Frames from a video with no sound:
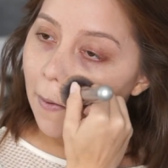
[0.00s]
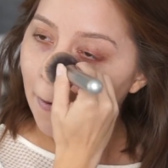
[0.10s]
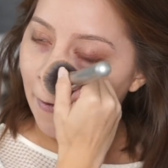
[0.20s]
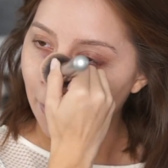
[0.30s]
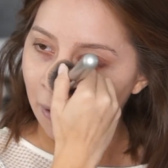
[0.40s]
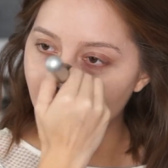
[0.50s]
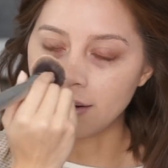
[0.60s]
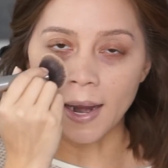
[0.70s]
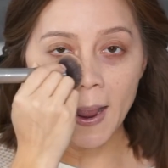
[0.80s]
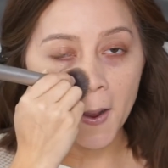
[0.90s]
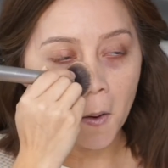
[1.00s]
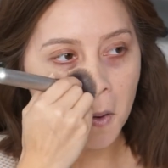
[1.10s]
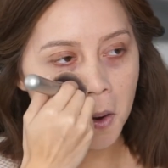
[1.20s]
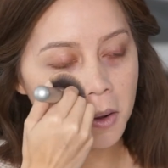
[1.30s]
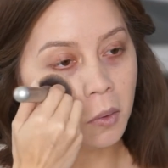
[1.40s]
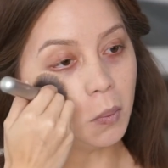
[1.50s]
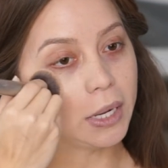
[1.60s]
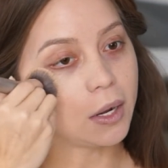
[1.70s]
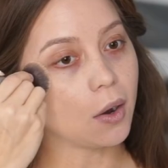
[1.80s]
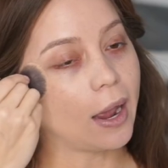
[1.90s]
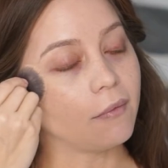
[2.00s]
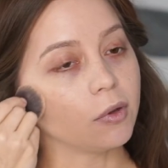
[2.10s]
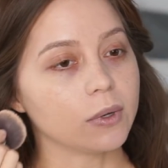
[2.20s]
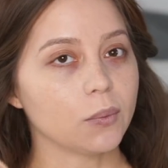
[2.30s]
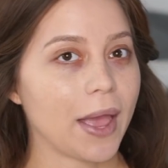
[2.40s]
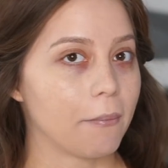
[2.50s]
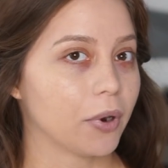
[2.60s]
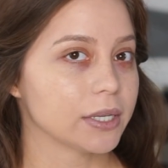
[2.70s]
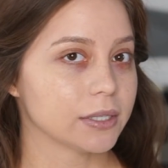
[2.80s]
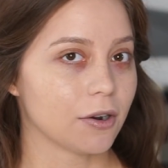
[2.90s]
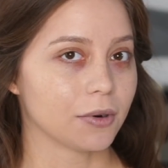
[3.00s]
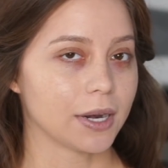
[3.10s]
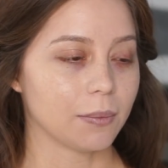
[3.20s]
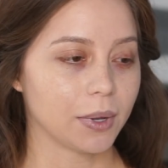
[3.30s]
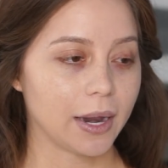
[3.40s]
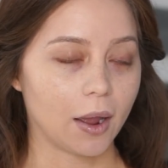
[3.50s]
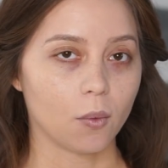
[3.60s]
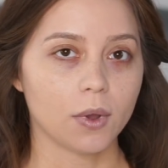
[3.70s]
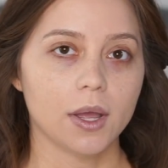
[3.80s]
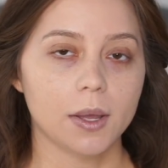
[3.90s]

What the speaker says: and now we are having one. We had Bryson already, but now